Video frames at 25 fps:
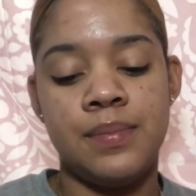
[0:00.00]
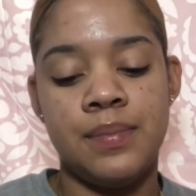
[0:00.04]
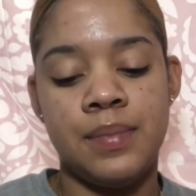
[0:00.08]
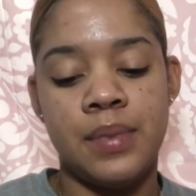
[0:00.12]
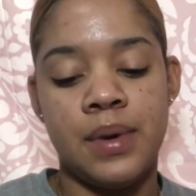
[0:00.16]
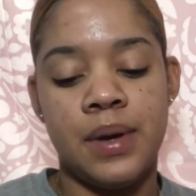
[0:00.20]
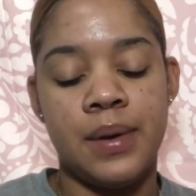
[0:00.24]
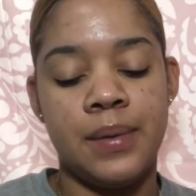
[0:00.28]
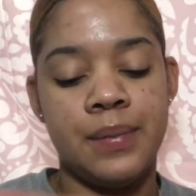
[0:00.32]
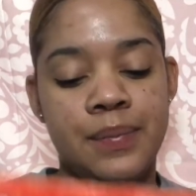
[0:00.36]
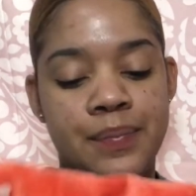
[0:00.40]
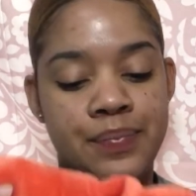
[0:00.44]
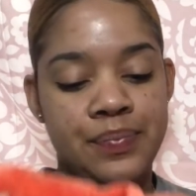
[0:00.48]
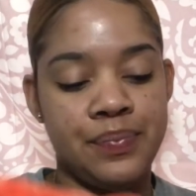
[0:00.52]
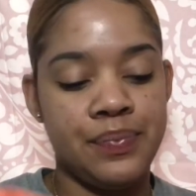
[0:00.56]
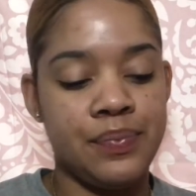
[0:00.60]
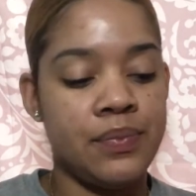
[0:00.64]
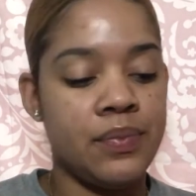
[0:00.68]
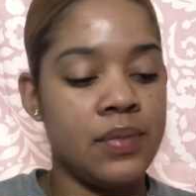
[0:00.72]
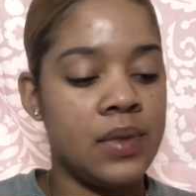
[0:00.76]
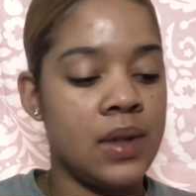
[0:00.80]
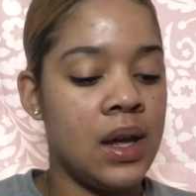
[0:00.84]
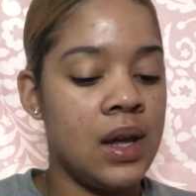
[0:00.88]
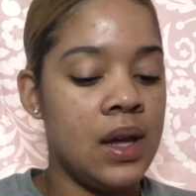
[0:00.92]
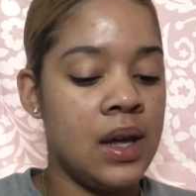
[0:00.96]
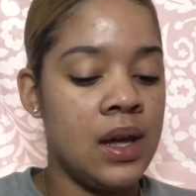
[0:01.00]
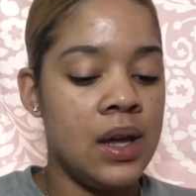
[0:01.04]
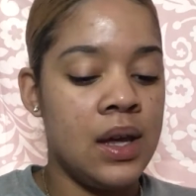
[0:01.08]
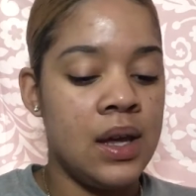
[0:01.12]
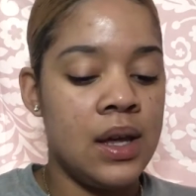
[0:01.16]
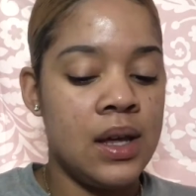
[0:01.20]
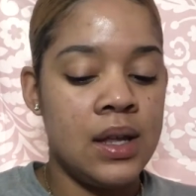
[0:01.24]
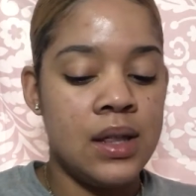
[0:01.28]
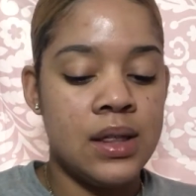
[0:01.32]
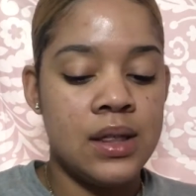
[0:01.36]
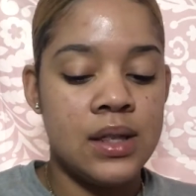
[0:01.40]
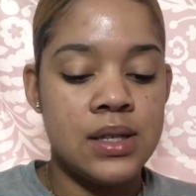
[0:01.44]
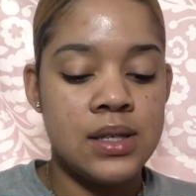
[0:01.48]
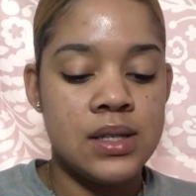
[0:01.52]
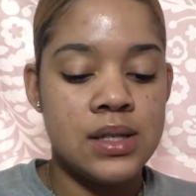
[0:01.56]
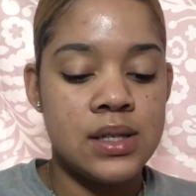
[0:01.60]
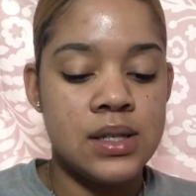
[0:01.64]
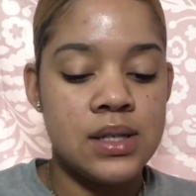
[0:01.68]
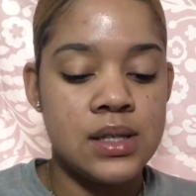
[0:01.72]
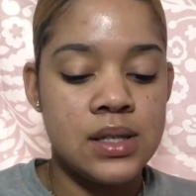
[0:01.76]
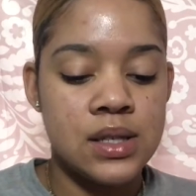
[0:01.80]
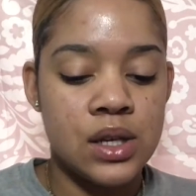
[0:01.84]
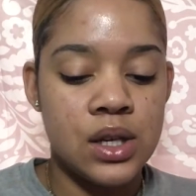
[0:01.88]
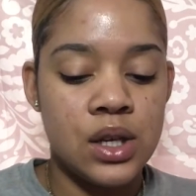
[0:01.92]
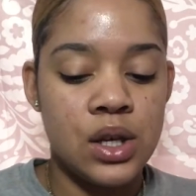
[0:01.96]
but this
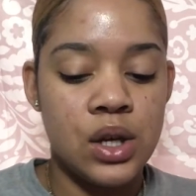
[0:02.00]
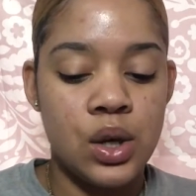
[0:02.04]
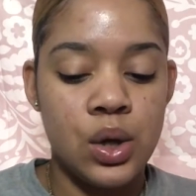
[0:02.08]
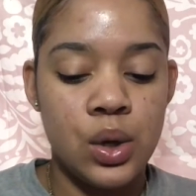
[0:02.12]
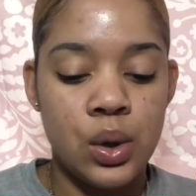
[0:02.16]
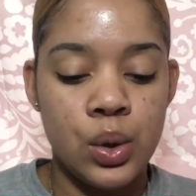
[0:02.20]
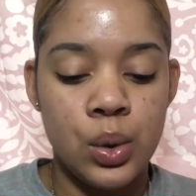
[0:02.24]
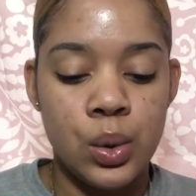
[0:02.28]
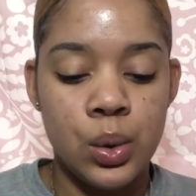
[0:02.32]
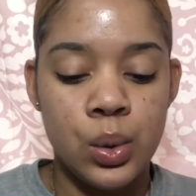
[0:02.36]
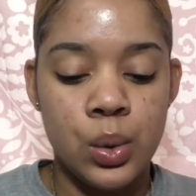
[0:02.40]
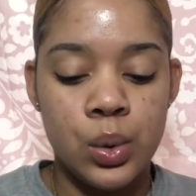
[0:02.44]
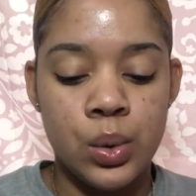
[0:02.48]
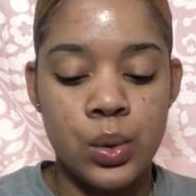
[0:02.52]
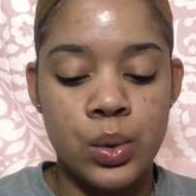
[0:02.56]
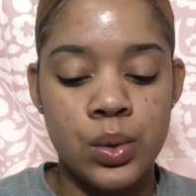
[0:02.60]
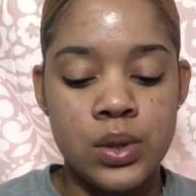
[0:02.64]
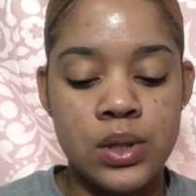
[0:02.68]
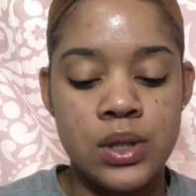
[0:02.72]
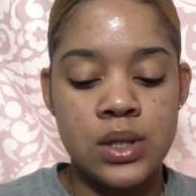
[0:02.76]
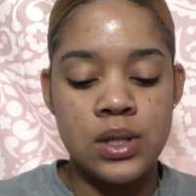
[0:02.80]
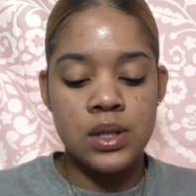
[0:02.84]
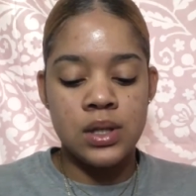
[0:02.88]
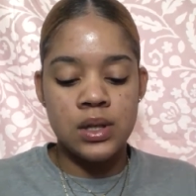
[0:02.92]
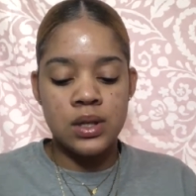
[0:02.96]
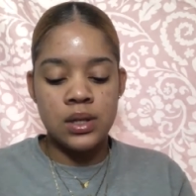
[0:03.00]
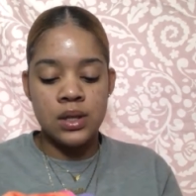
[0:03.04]
is cute.